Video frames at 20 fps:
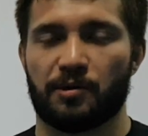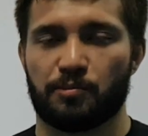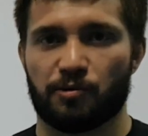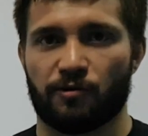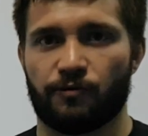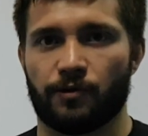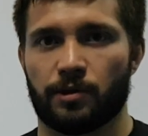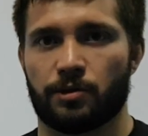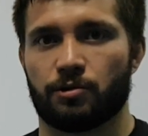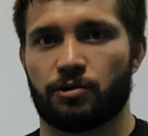
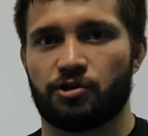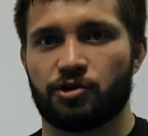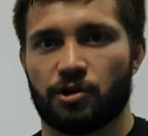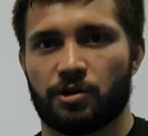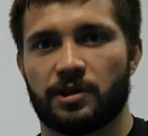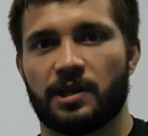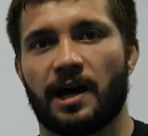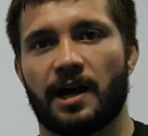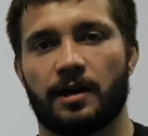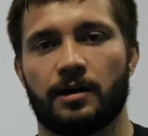Professor
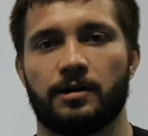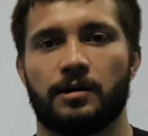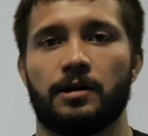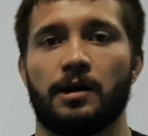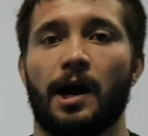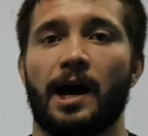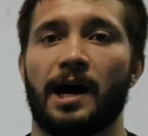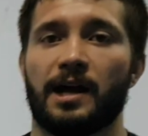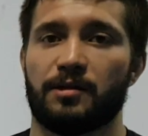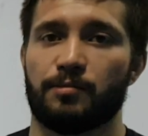John Danaher
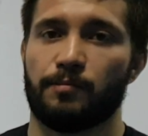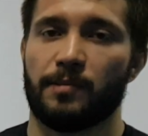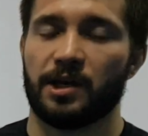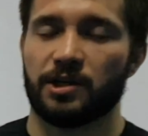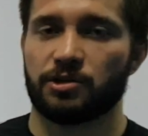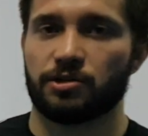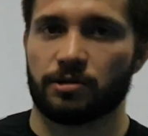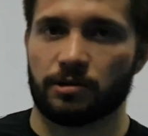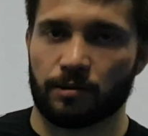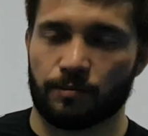has
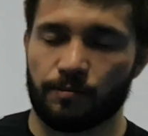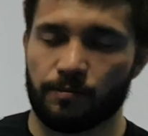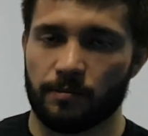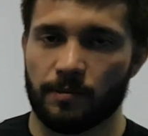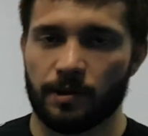mentioned,